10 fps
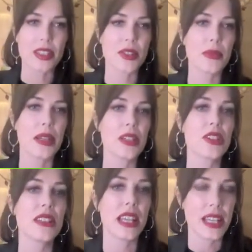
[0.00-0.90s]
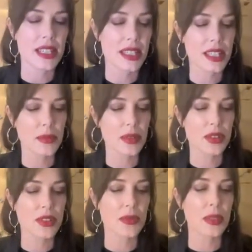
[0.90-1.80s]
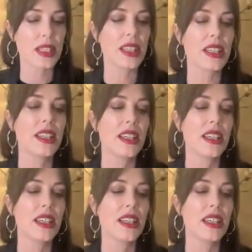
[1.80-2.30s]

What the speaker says: as you mentioned, the A team, so to speak.